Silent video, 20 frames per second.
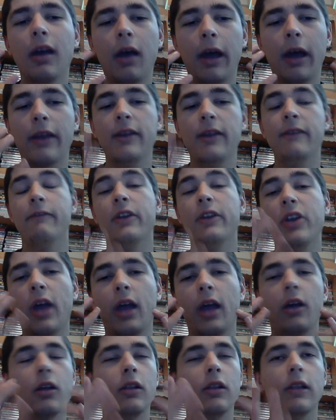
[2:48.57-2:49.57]
I didn't even,
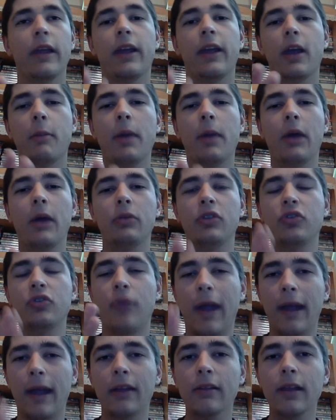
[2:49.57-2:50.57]
like, about the
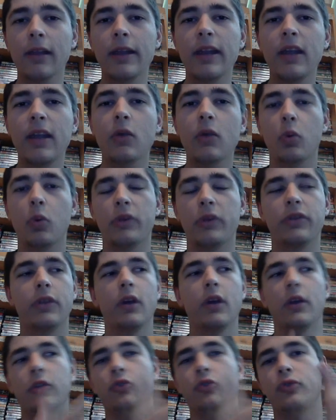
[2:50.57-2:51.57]
dragon lady with
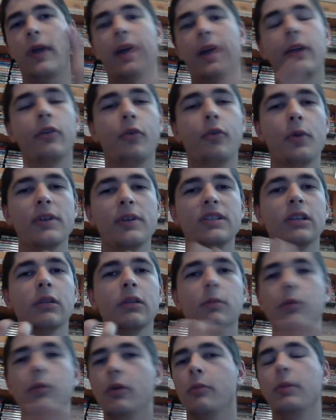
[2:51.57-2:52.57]
the dragon
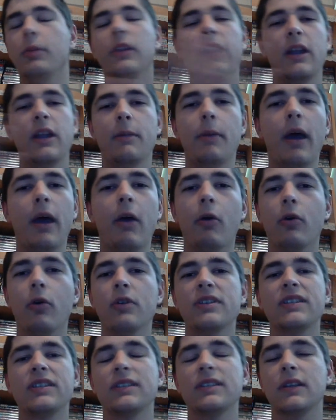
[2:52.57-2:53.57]
crystal ability
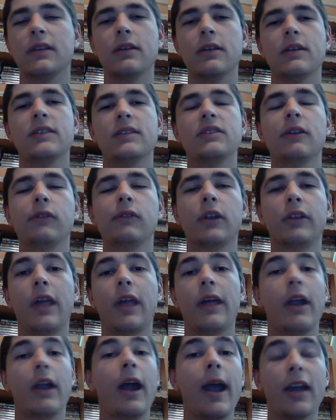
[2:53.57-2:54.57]
powers and stuff like
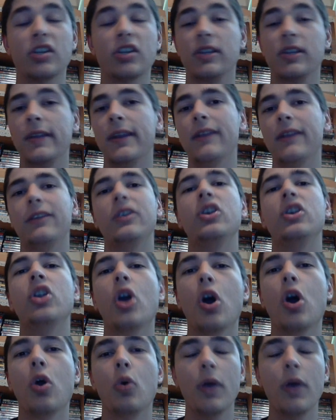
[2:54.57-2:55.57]
that. I actually didn't
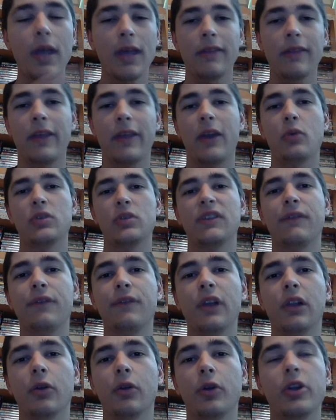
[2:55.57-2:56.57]
know that it was a
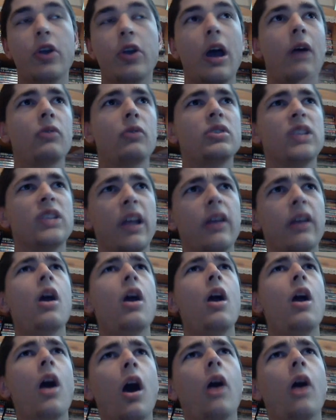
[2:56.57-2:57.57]
filler. I was like,
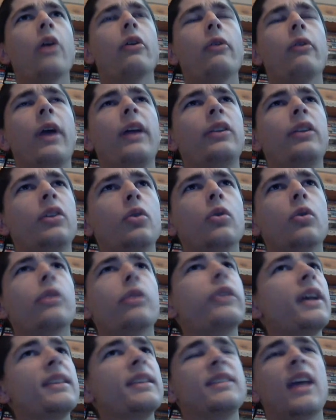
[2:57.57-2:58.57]
all right, cool,
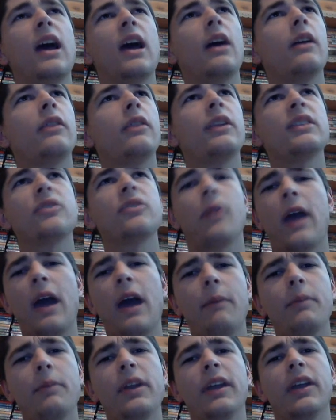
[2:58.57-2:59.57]
things are
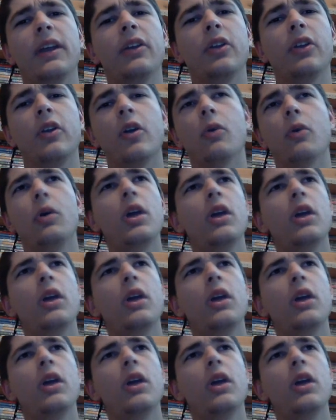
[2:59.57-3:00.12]
happening, and